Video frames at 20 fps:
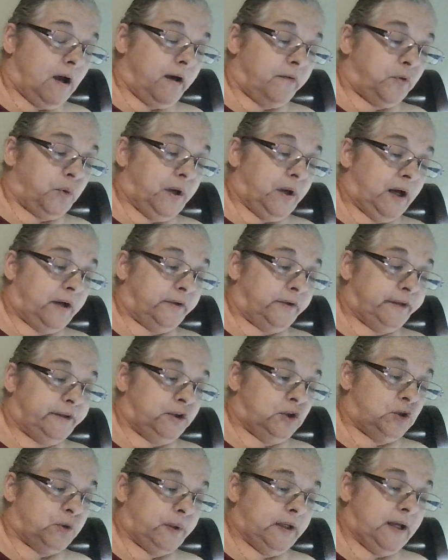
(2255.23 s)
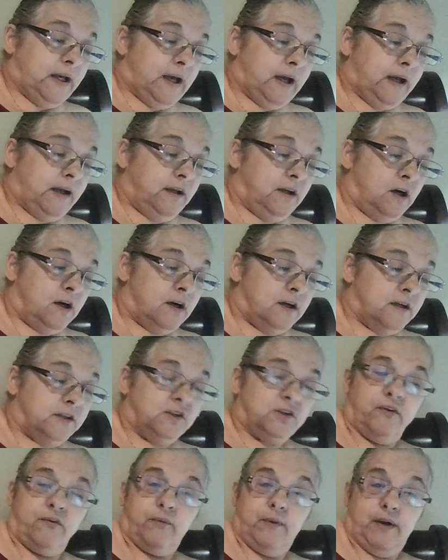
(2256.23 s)
328
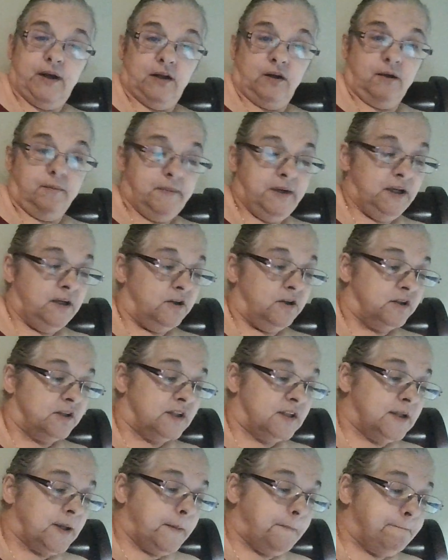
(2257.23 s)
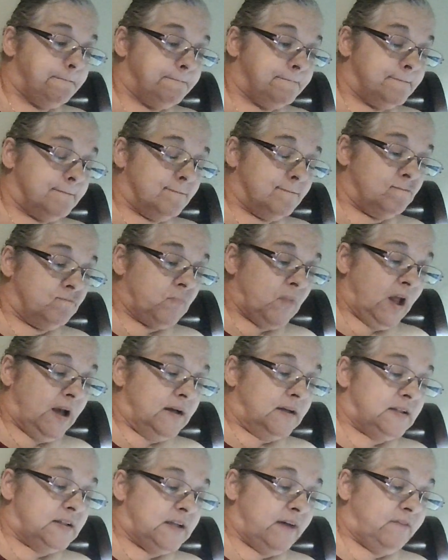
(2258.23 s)
yards or 300 meters.
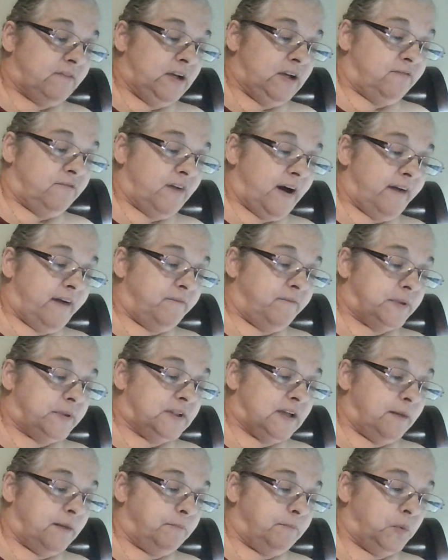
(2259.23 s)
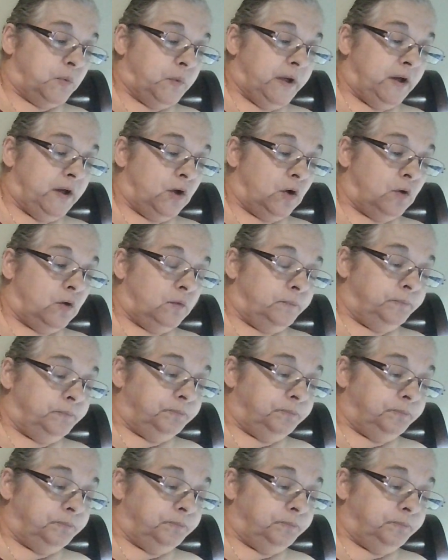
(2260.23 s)
75% merino.